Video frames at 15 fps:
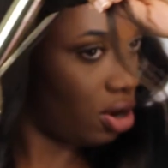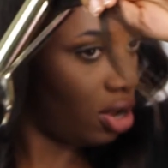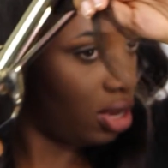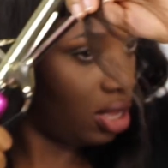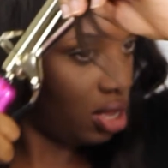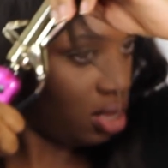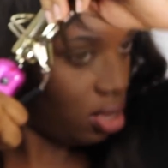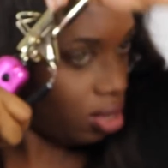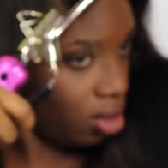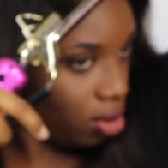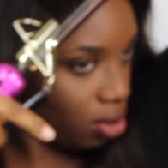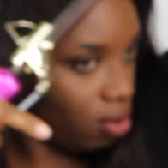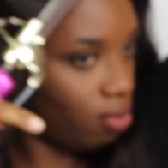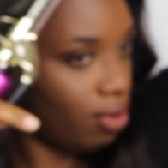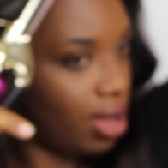to curl it
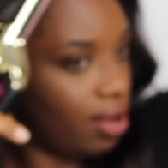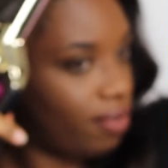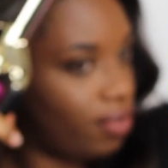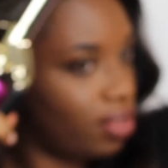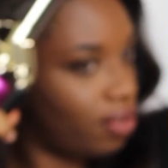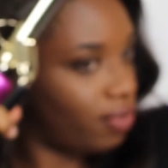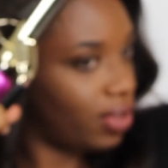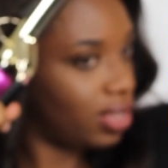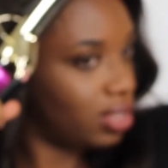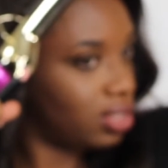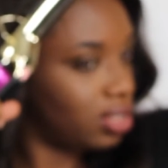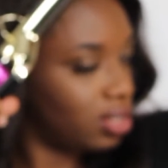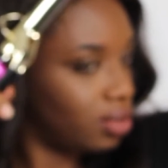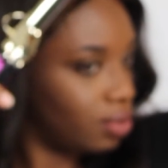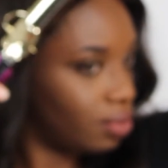away from the
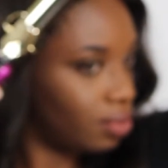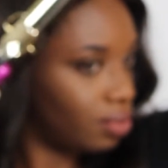face.